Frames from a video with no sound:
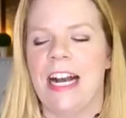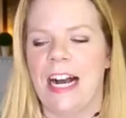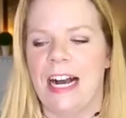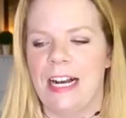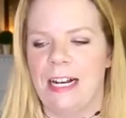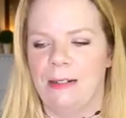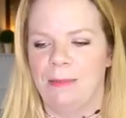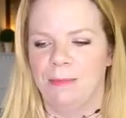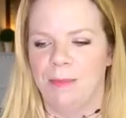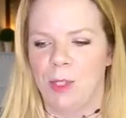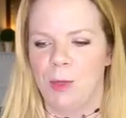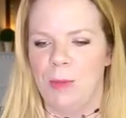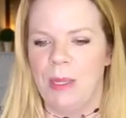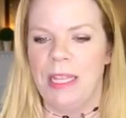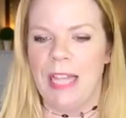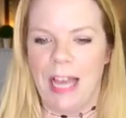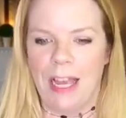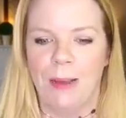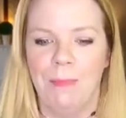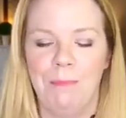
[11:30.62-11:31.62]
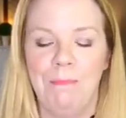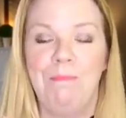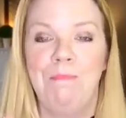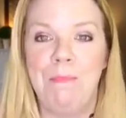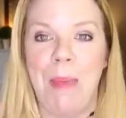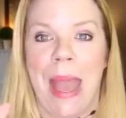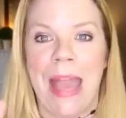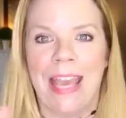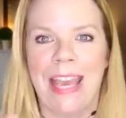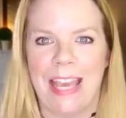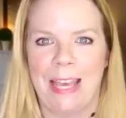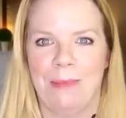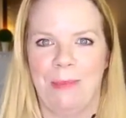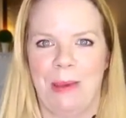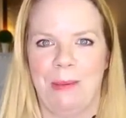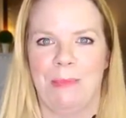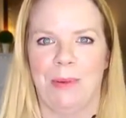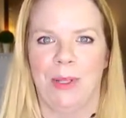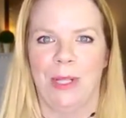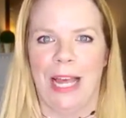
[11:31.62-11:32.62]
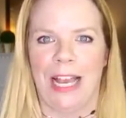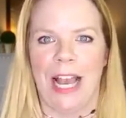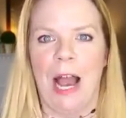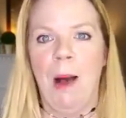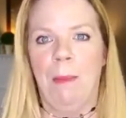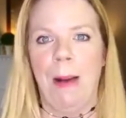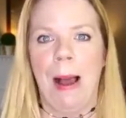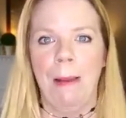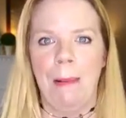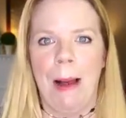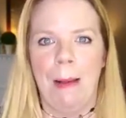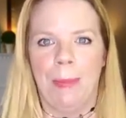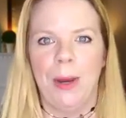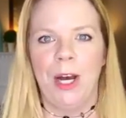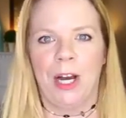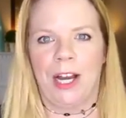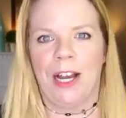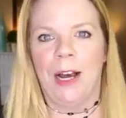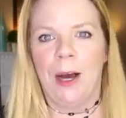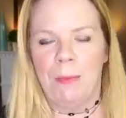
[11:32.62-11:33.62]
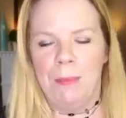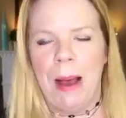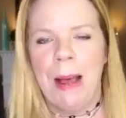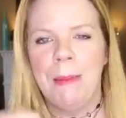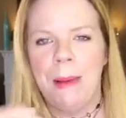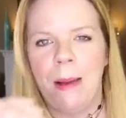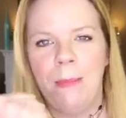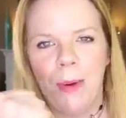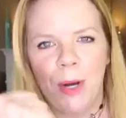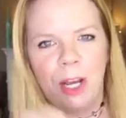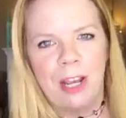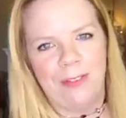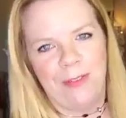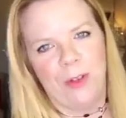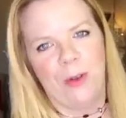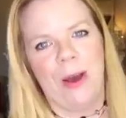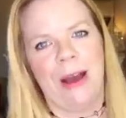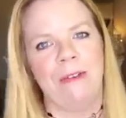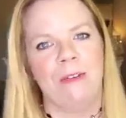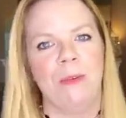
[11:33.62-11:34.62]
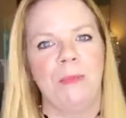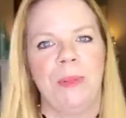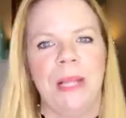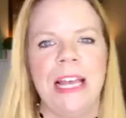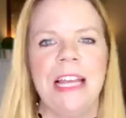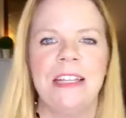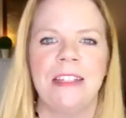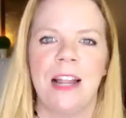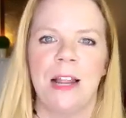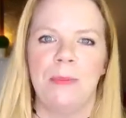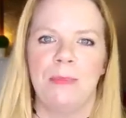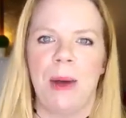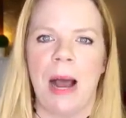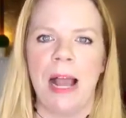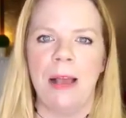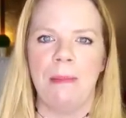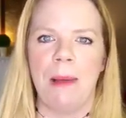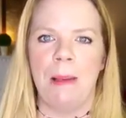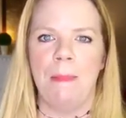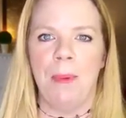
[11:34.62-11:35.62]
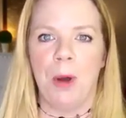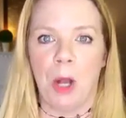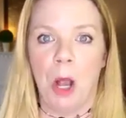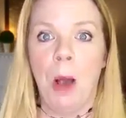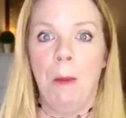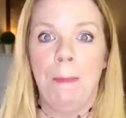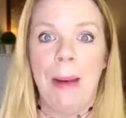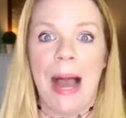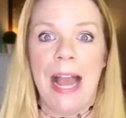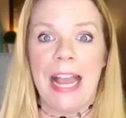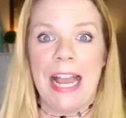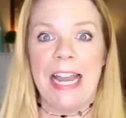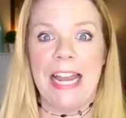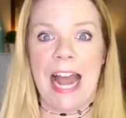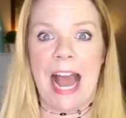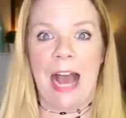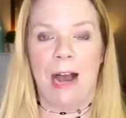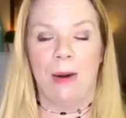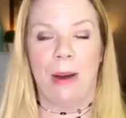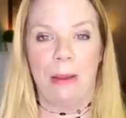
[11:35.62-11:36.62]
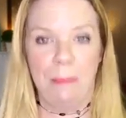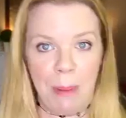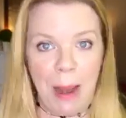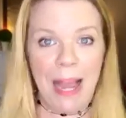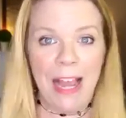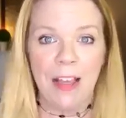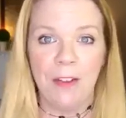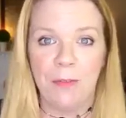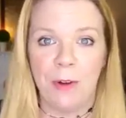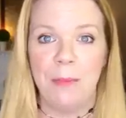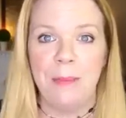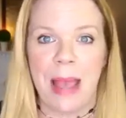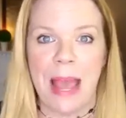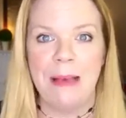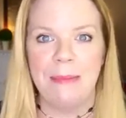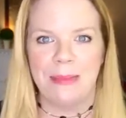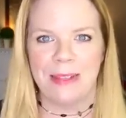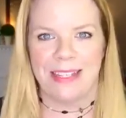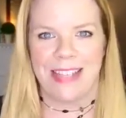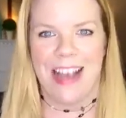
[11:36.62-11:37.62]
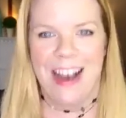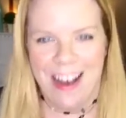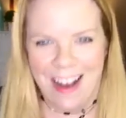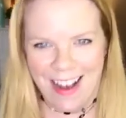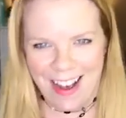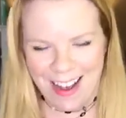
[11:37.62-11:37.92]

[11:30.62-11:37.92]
to be like begging people like, buy my book if you ever planned on buying my book, buy it now and buy it from Amazon.